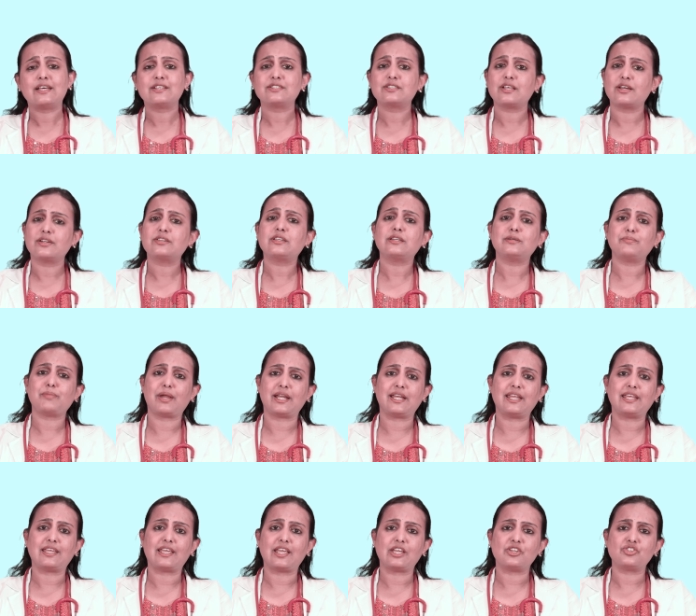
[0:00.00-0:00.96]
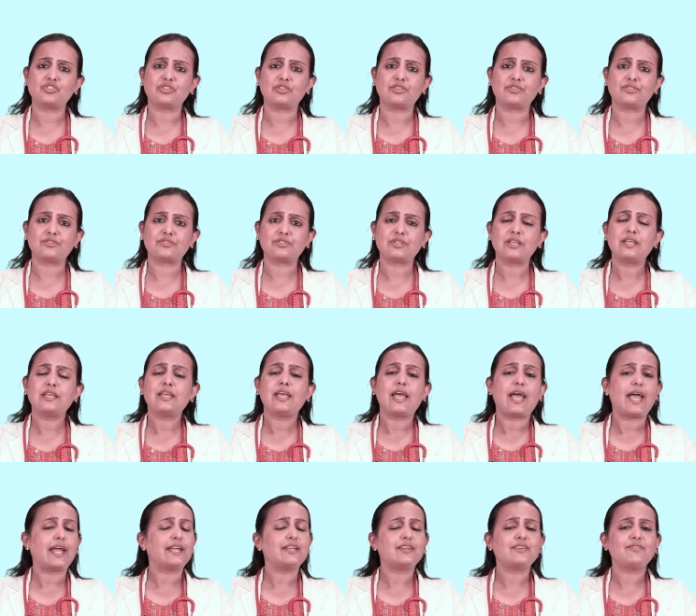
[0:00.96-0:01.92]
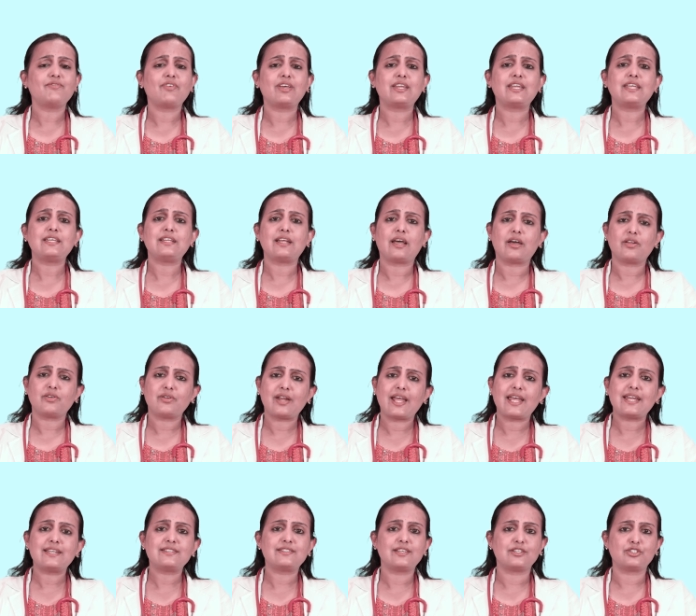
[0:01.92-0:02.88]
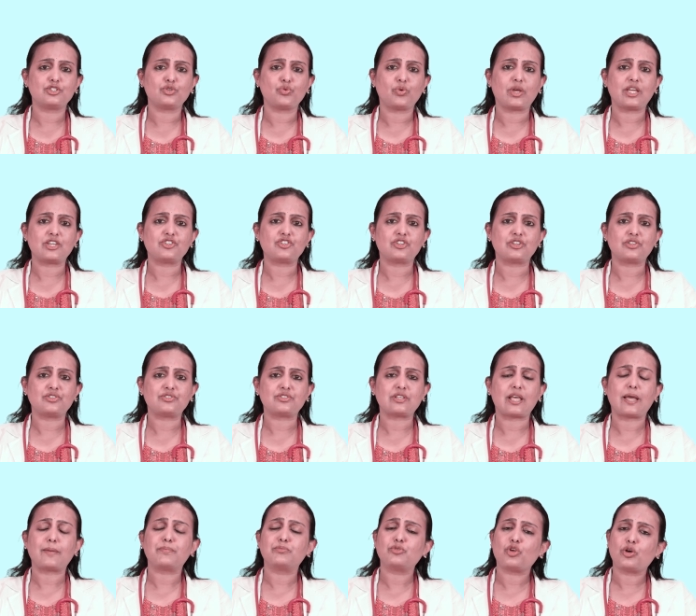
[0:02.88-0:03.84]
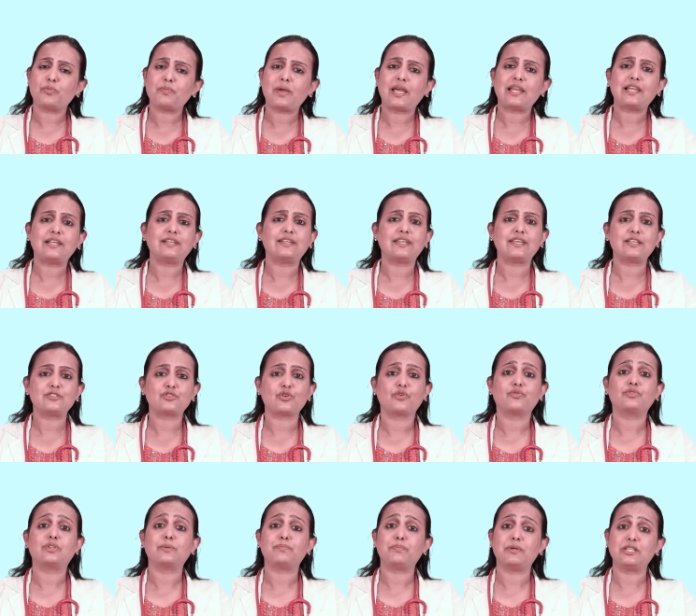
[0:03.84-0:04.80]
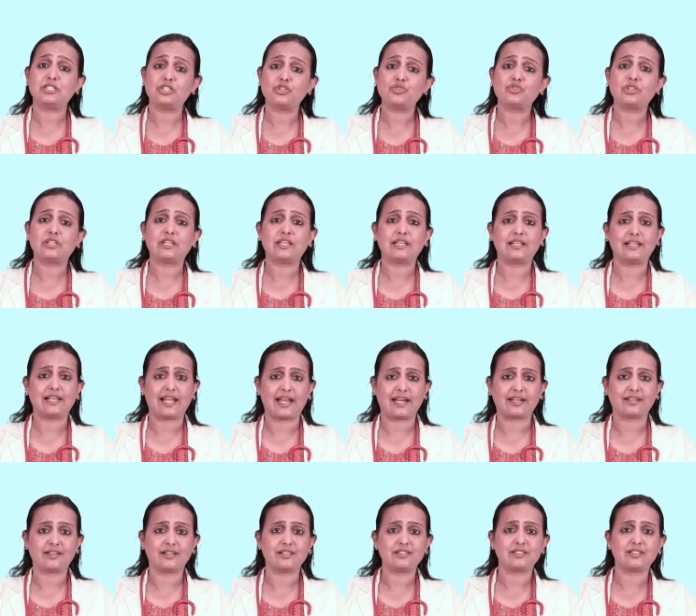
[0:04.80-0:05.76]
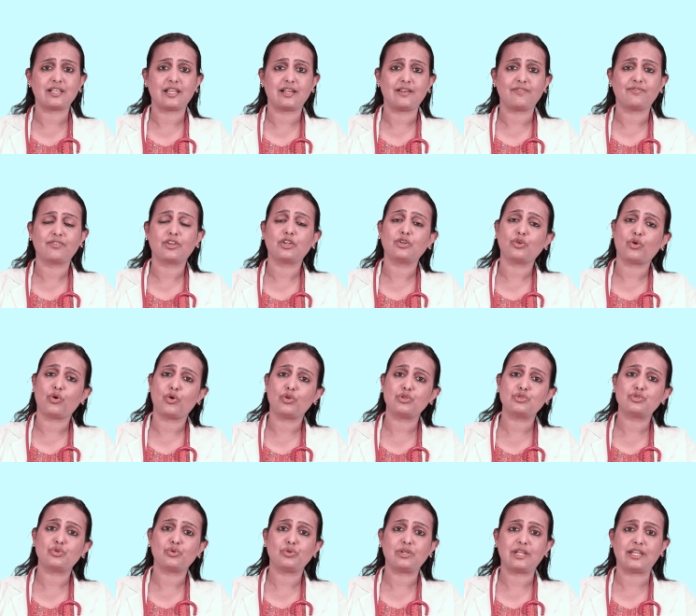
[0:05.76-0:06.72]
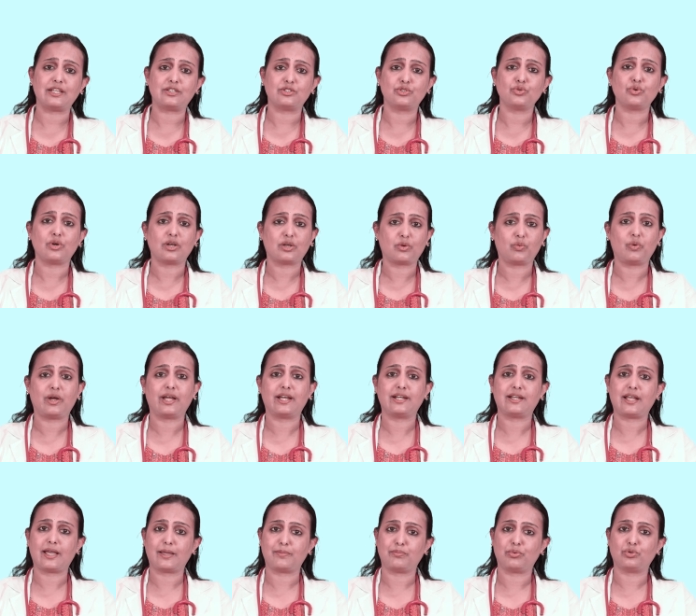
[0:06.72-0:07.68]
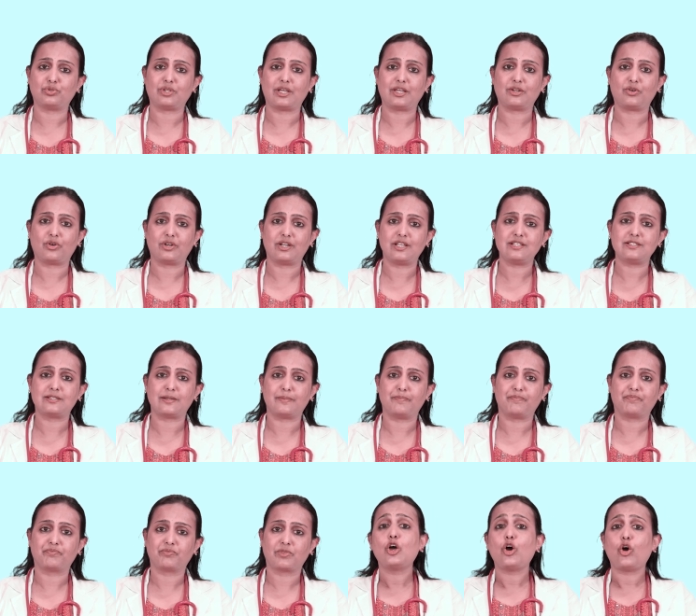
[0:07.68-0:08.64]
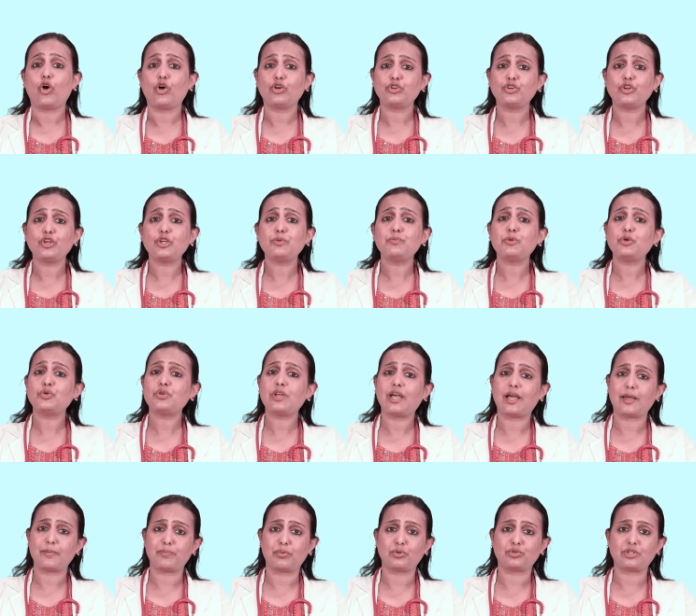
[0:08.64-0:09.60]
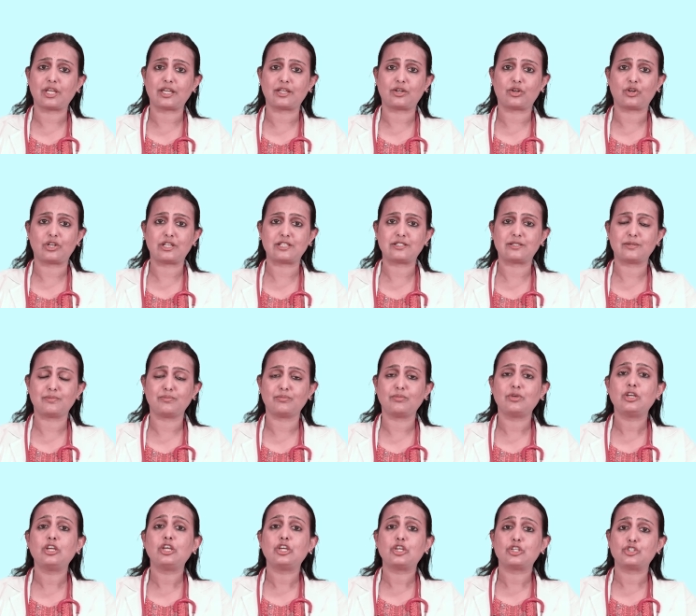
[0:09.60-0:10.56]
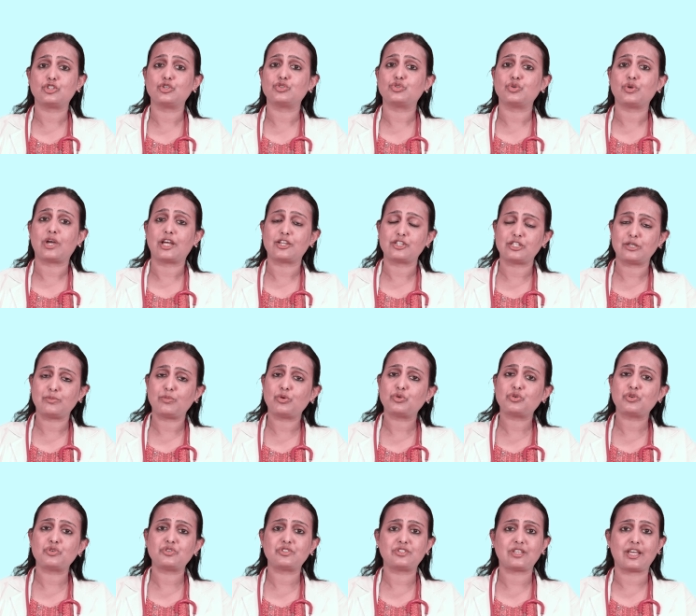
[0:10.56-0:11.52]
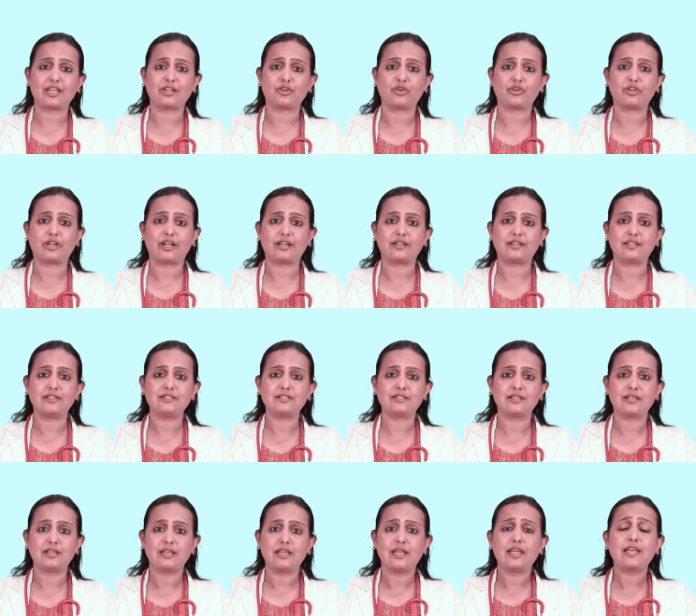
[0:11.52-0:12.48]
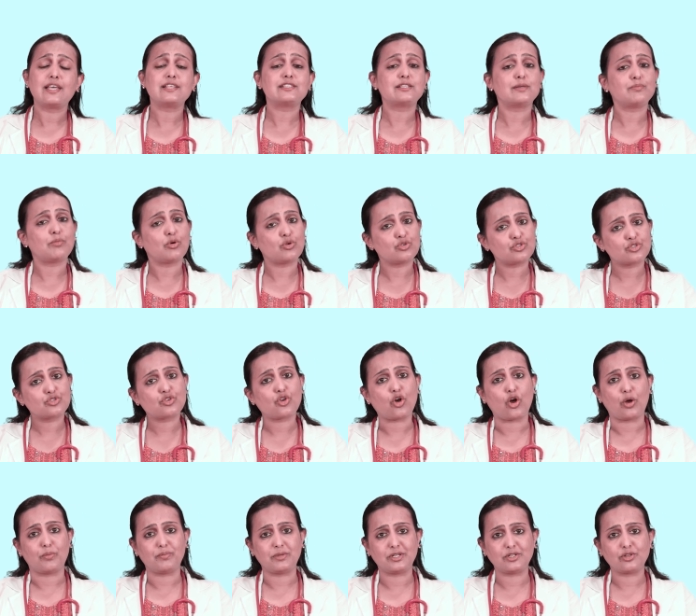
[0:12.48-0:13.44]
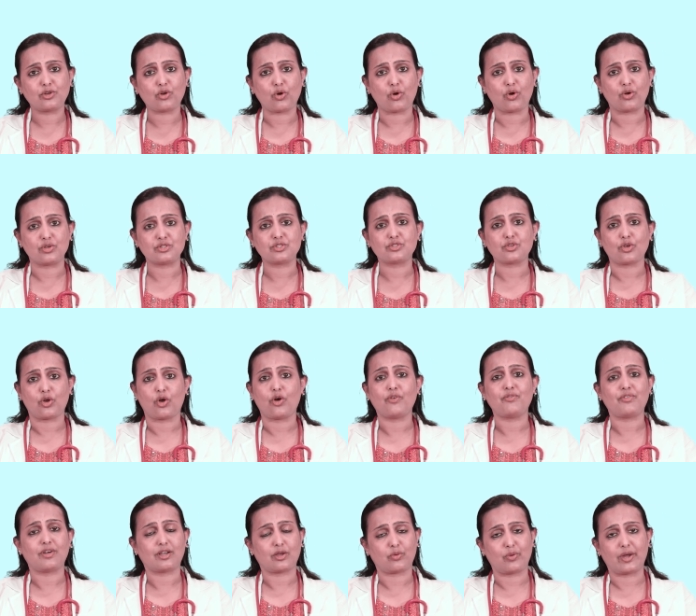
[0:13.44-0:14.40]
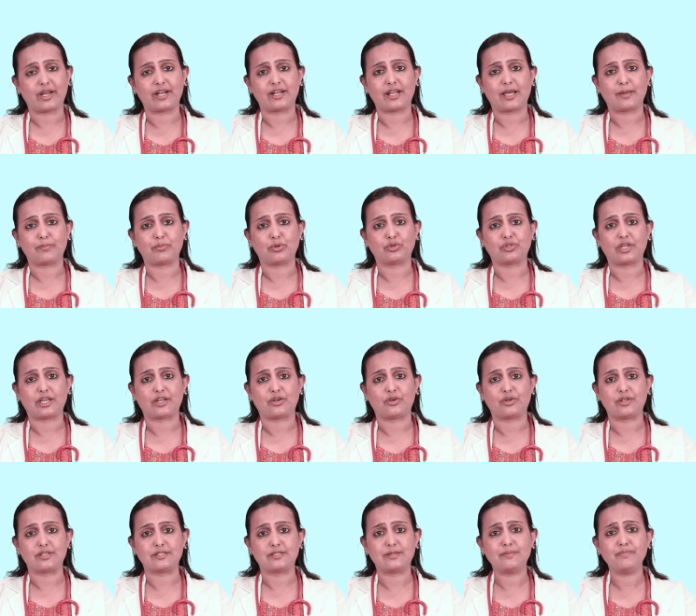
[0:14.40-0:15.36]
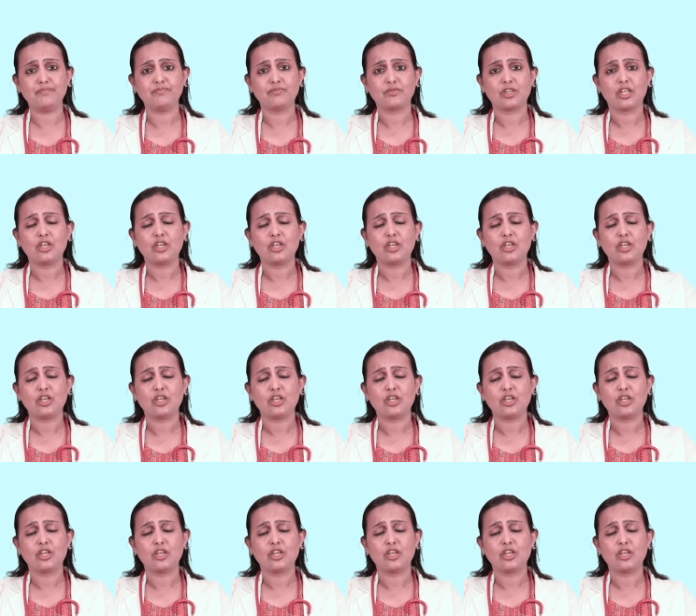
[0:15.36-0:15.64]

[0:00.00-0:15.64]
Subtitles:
certain medications, and in very rare situations, abnormalities of the pituitary gland itself can also lead to acquired hypothyroidism. Autoimmune hypothyroidism due to Hashimoto's thyroiditis is the most common cause of acquired hypothyroidism.